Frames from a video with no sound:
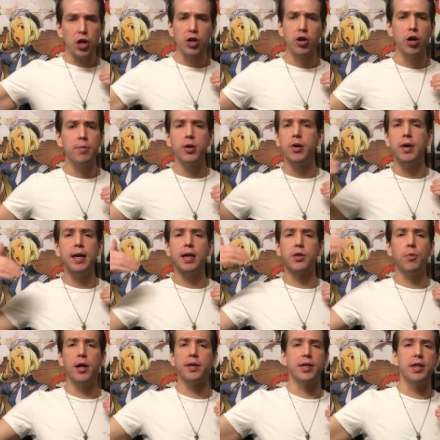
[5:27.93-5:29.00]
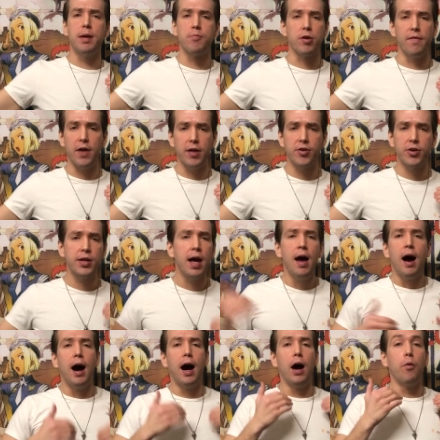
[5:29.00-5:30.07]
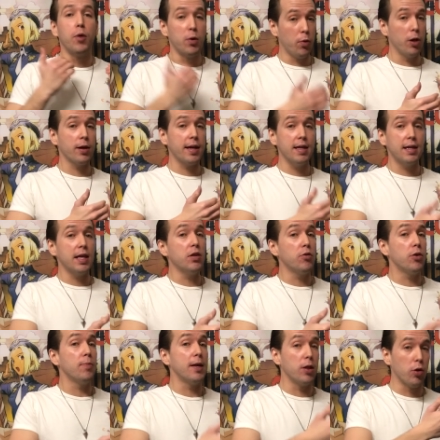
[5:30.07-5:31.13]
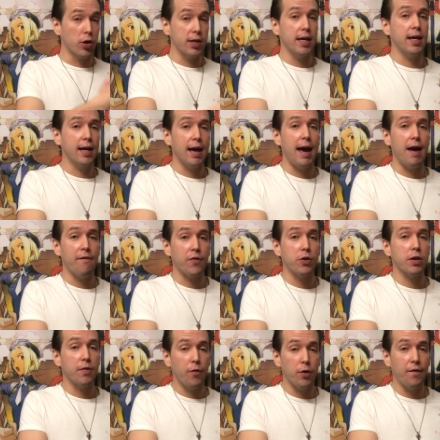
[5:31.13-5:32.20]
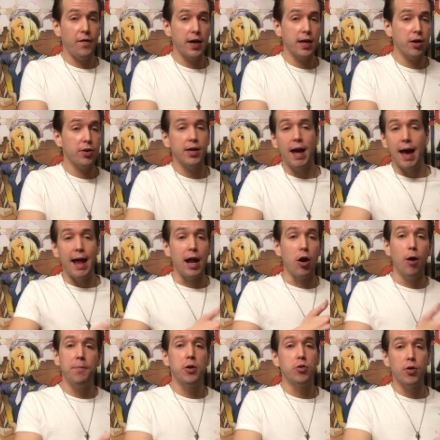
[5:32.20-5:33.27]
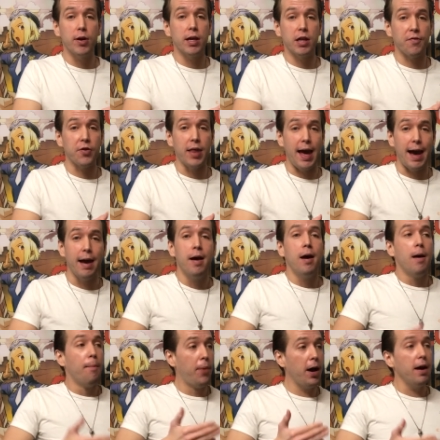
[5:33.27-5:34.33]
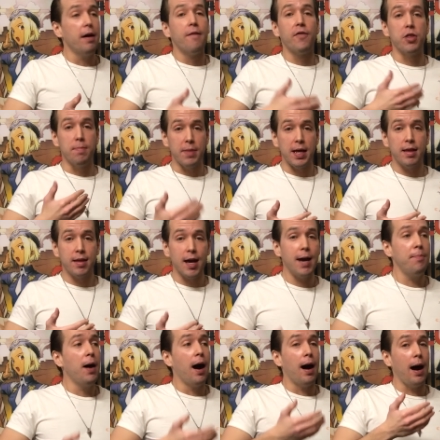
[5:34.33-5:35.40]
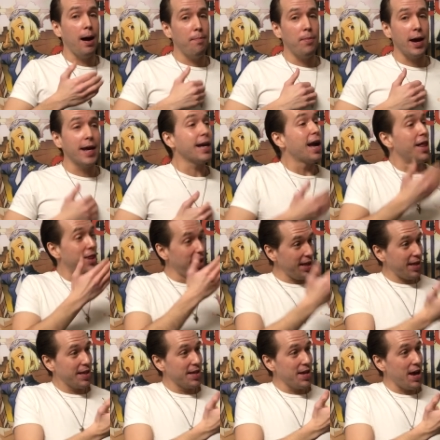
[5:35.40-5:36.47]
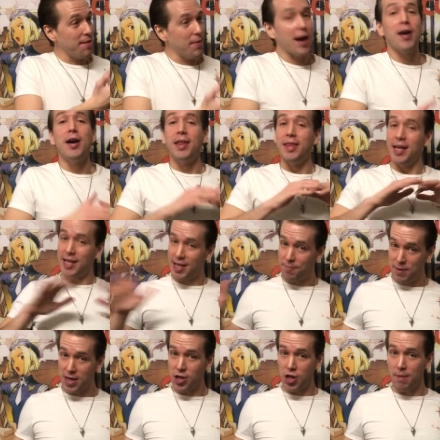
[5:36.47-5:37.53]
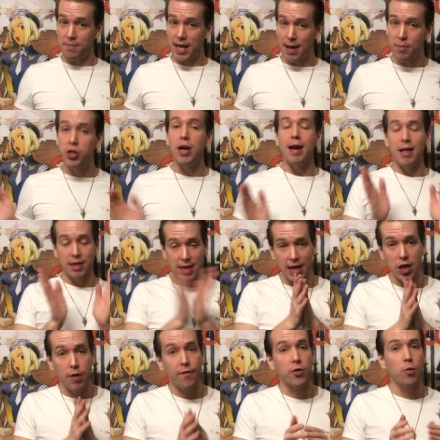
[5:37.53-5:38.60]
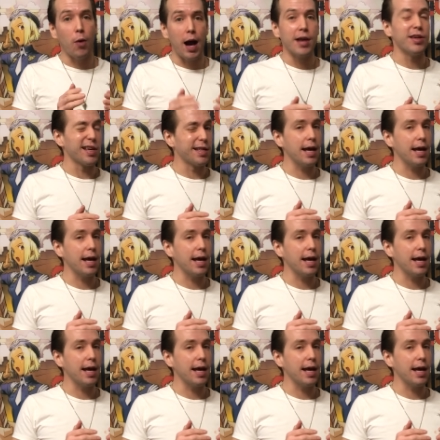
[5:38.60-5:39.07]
Kotobukiya, as well as a number of others. We will continue to be looking at First Four figures, and I hope you join us for that. But for the meantime, I'm Mike, this is Nightmare, this has been Chip Damage, and thank you for watching.